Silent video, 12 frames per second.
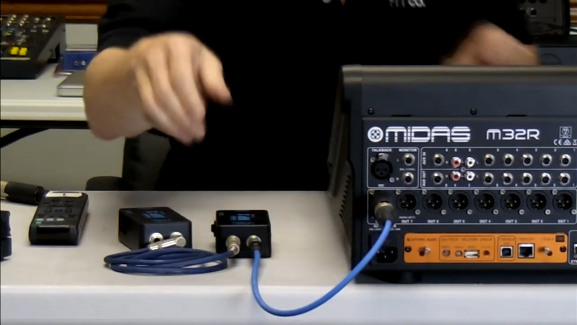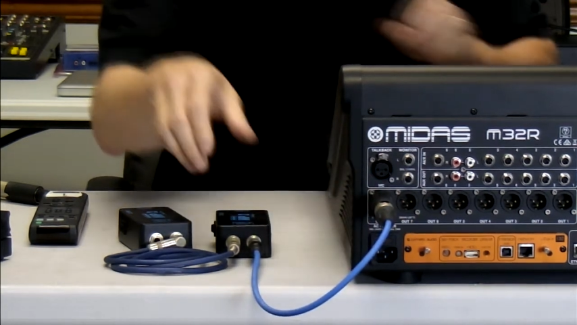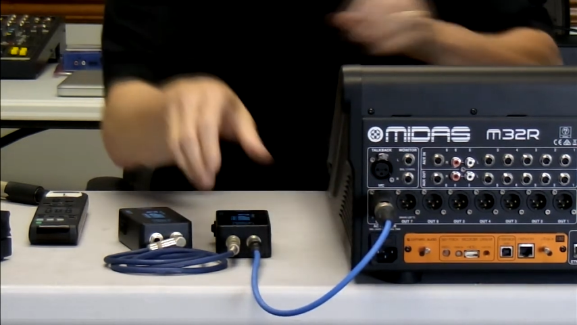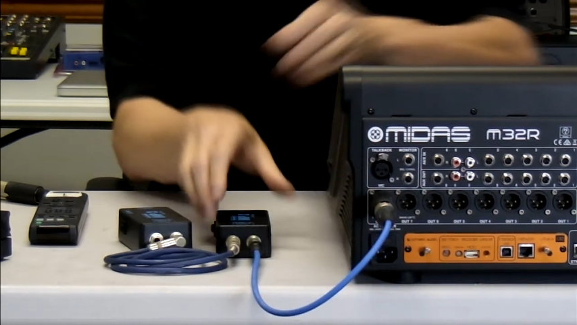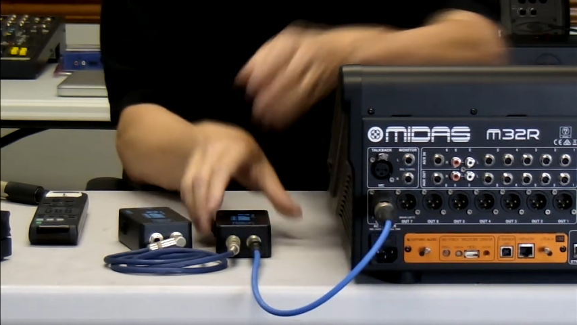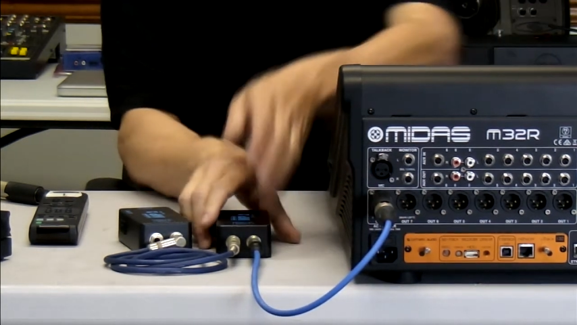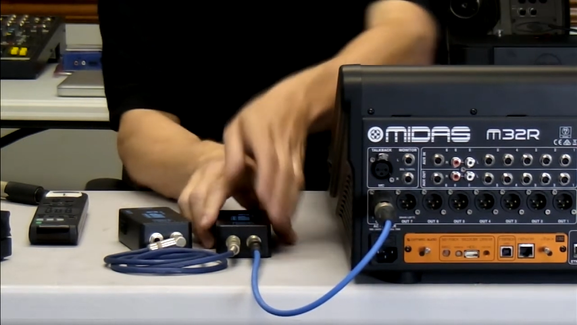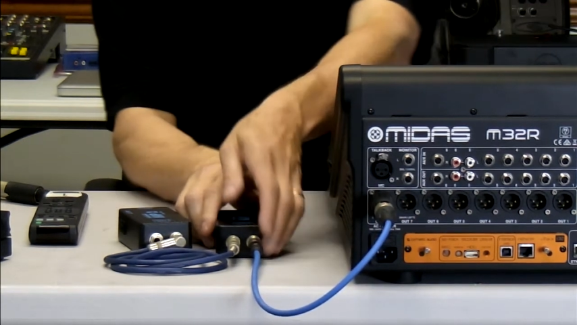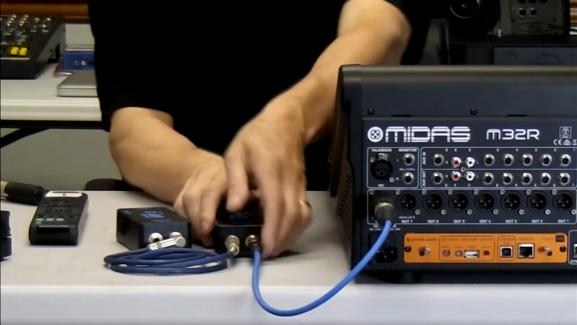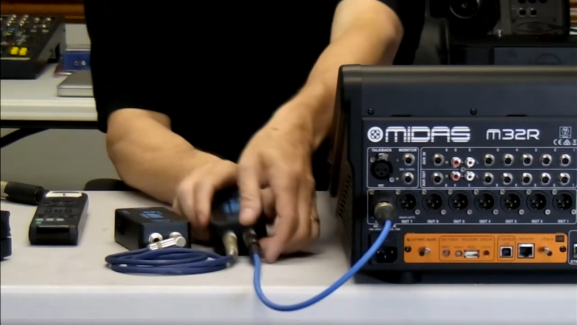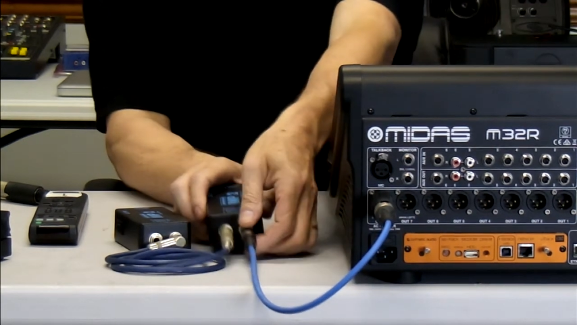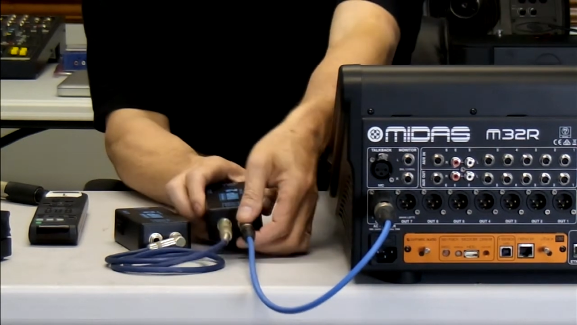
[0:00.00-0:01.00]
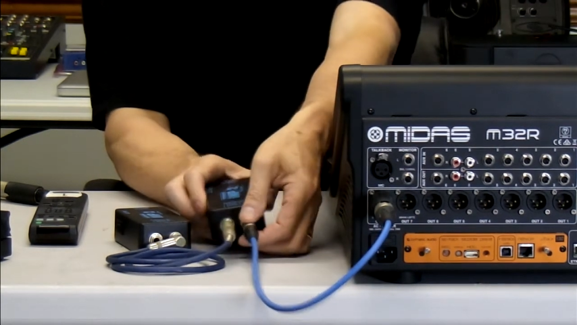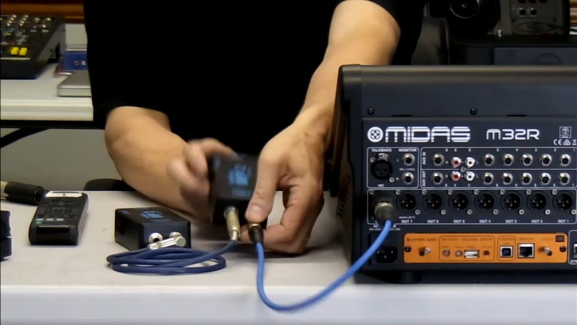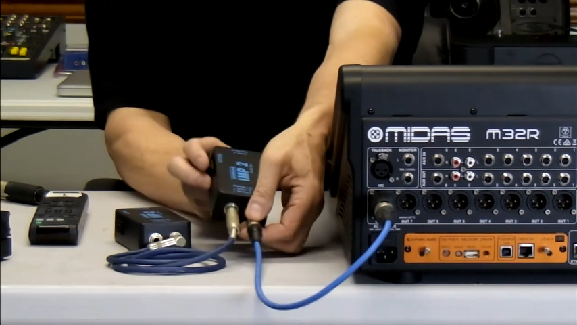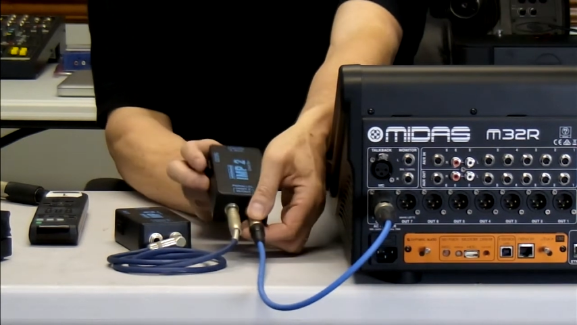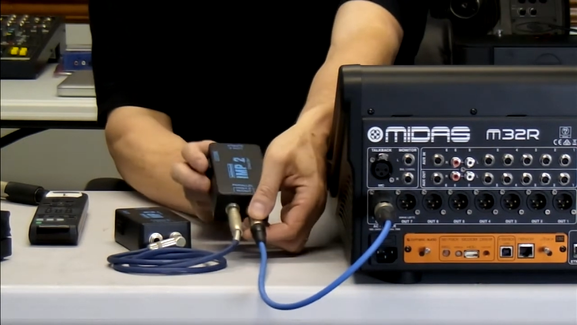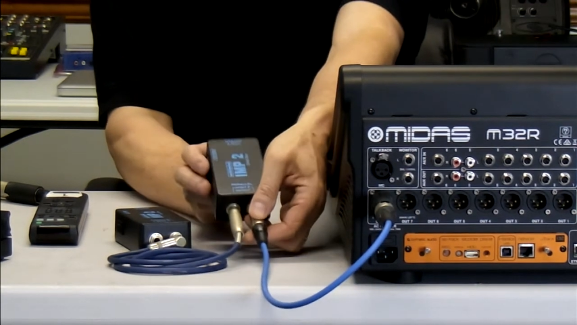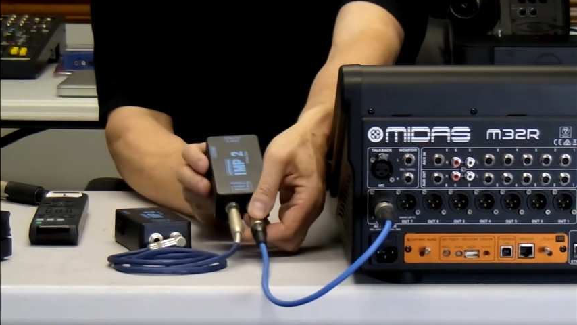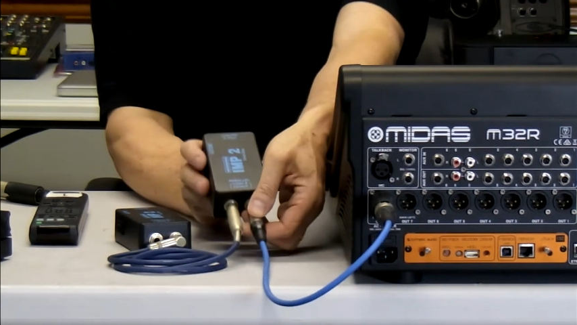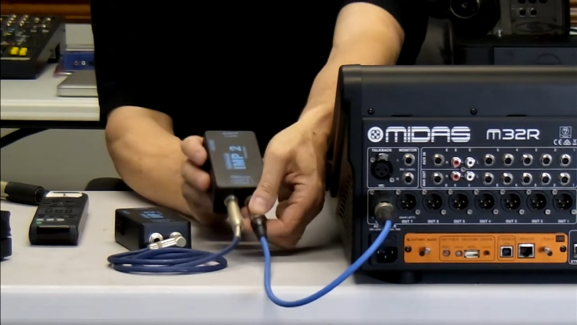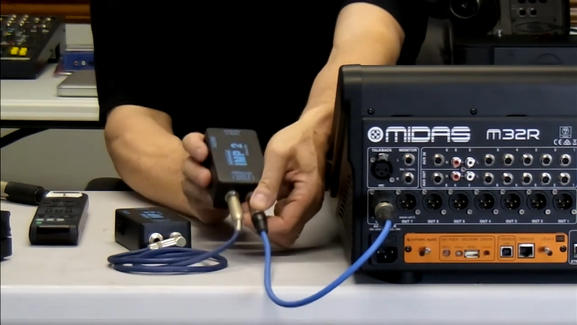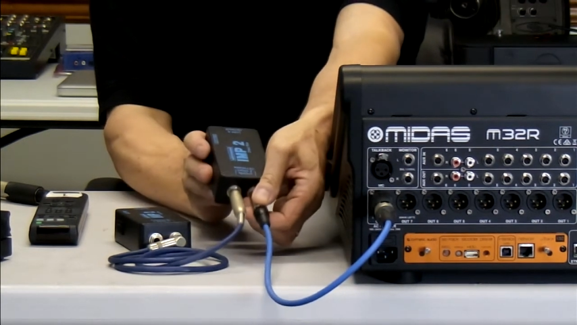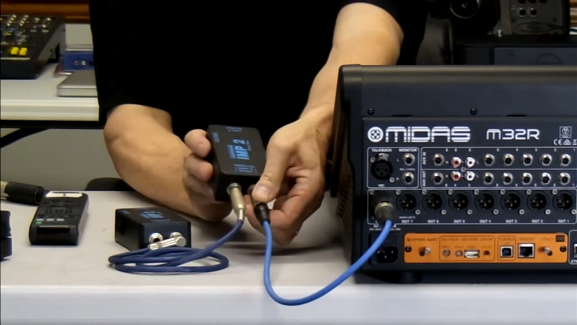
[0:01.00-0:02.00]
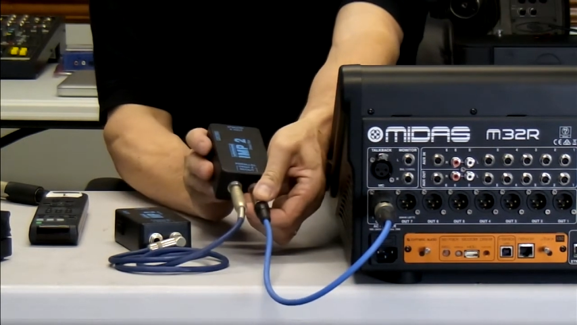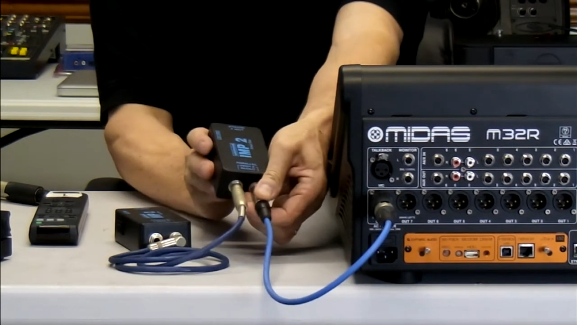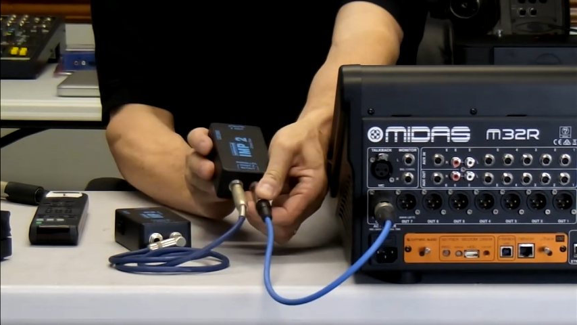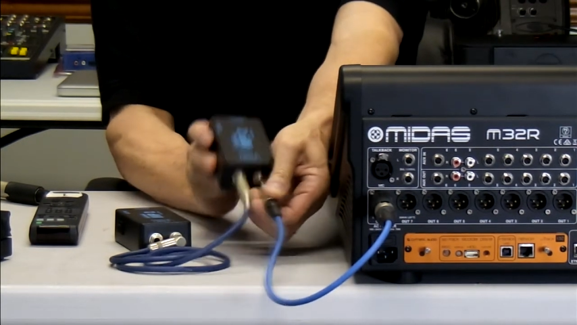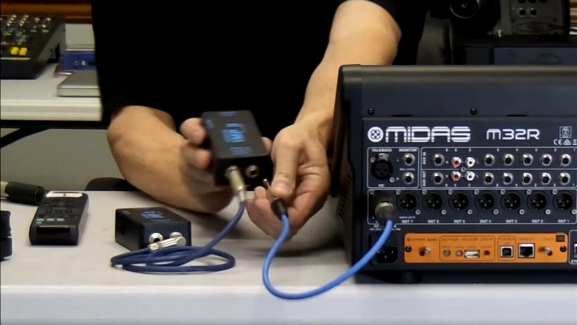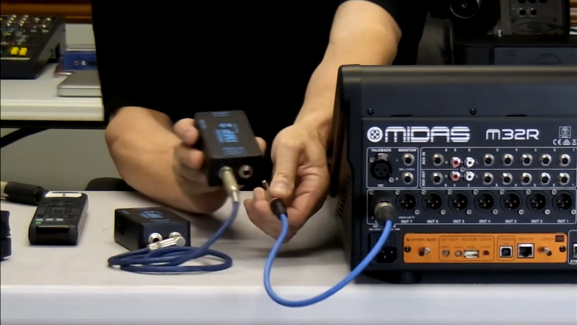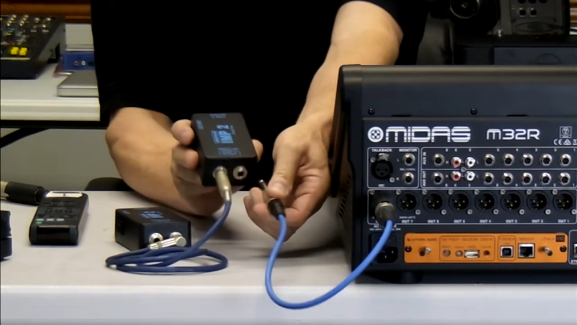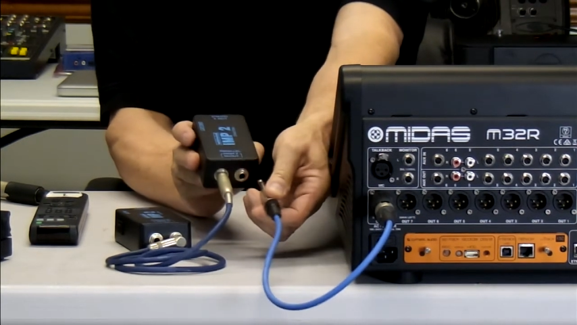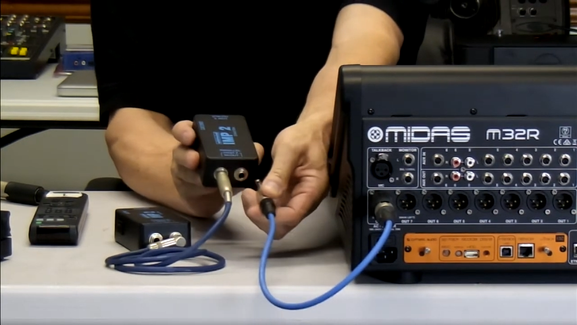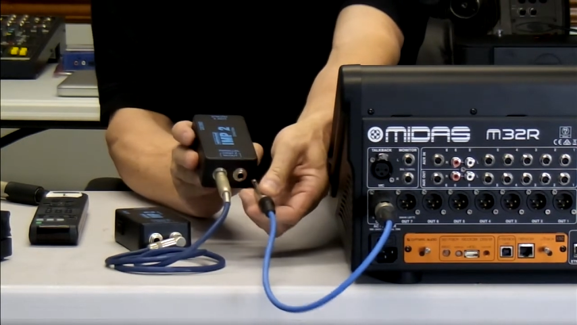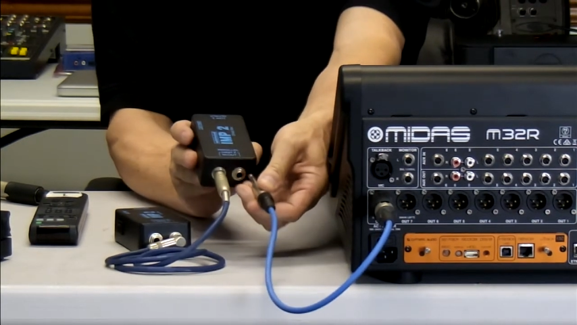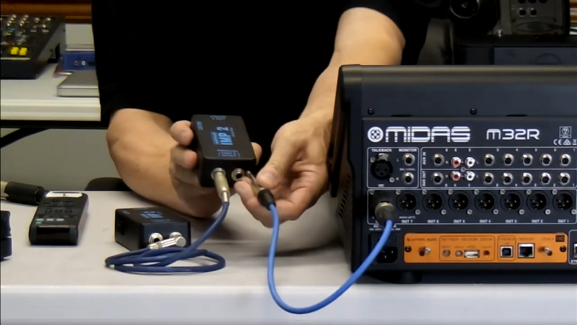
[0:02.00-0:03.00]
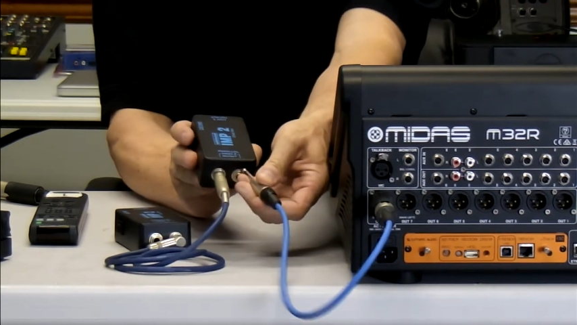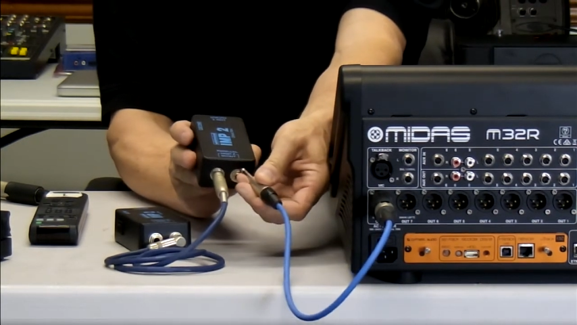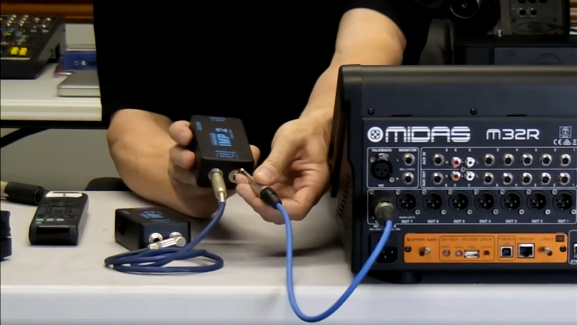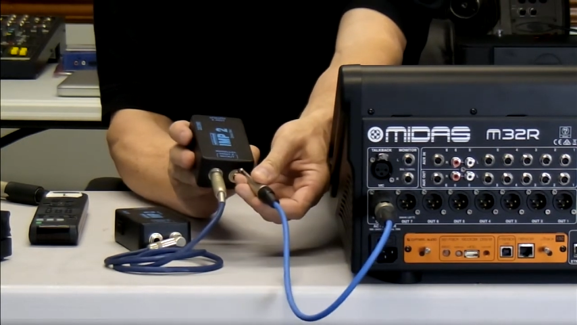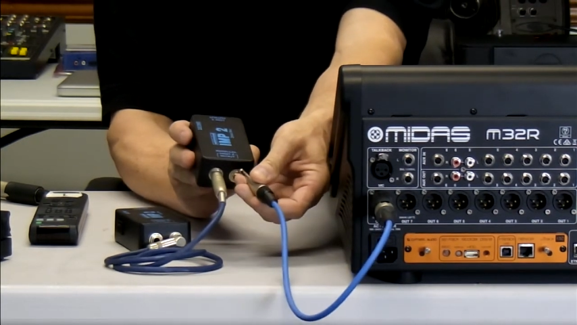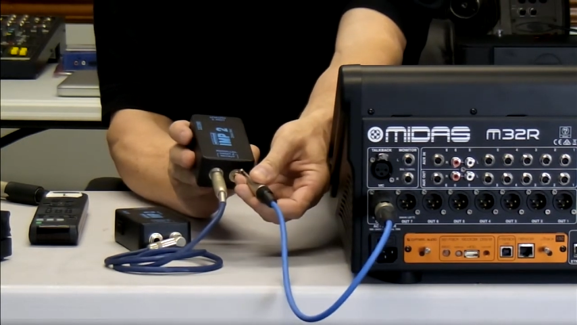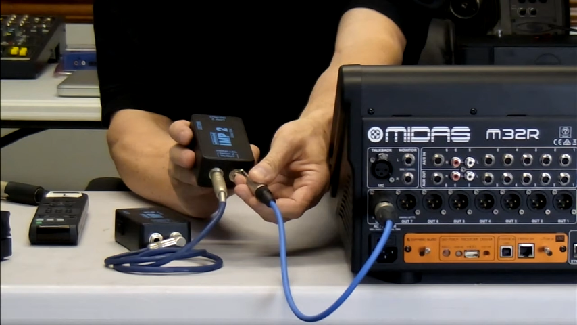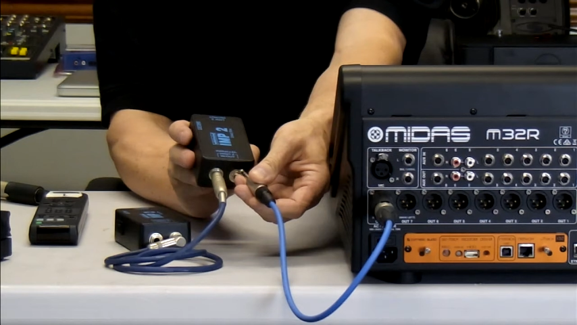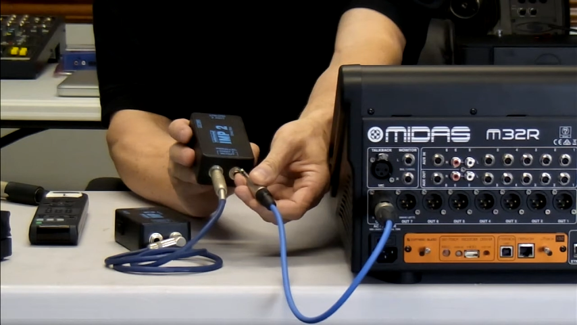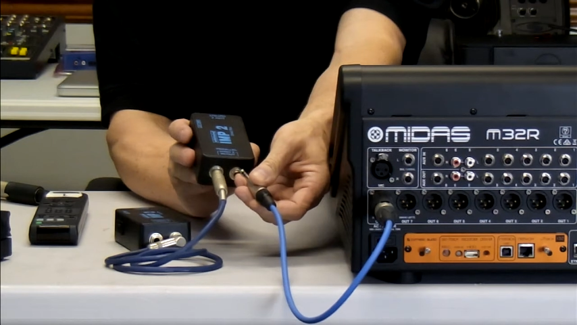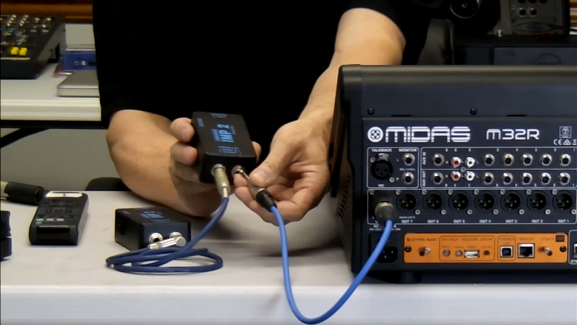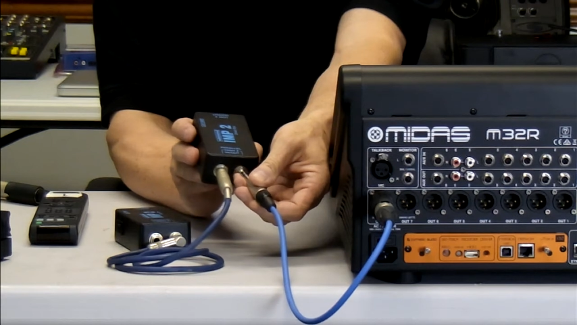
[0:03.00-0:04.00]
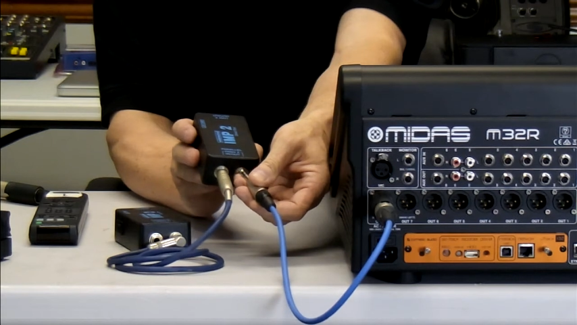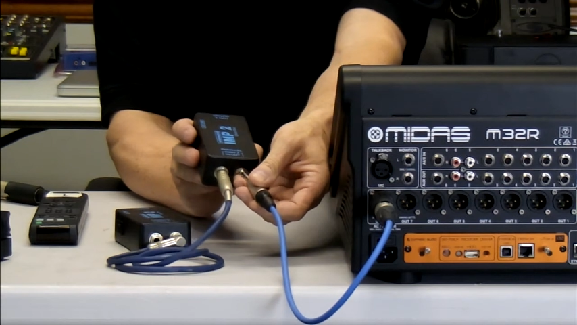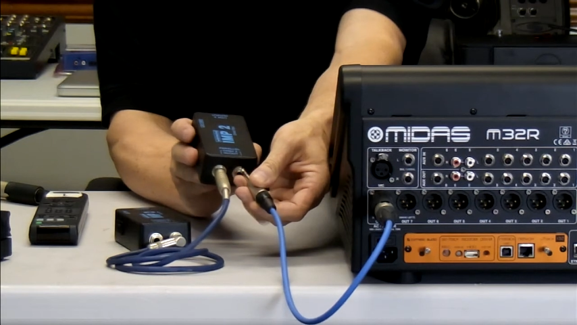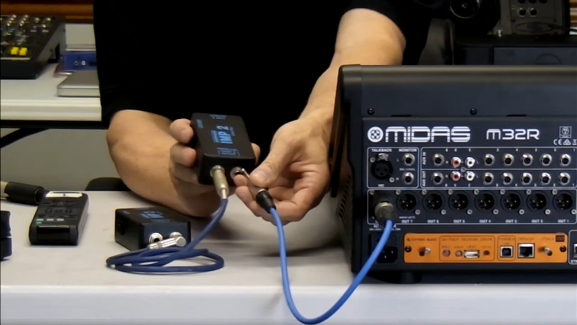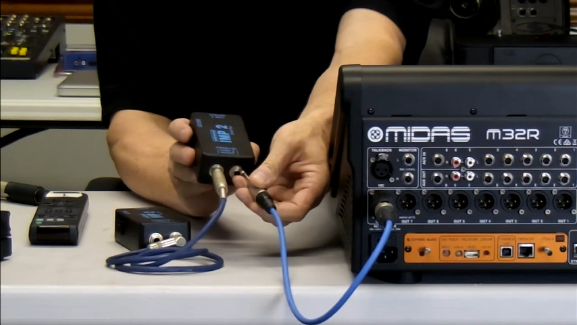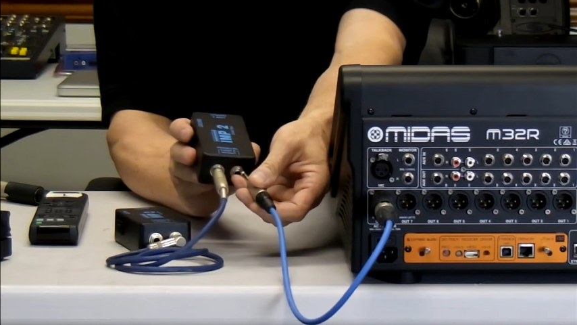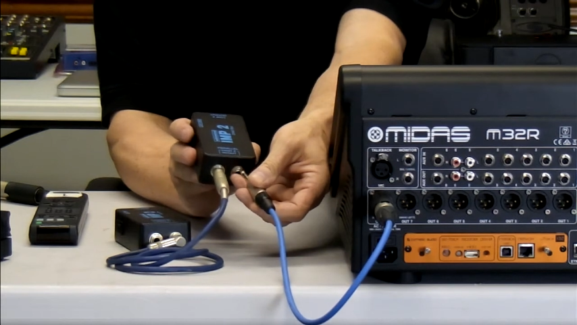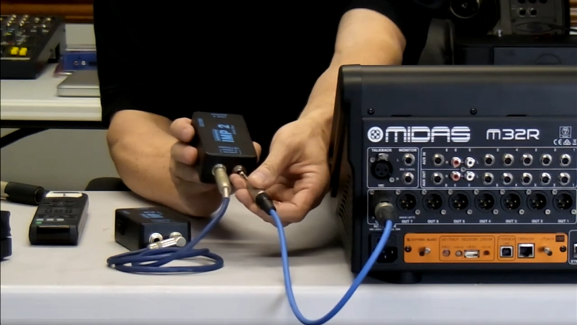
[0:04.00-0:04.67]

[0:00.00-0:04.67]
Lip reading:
[unreadable: no face in view]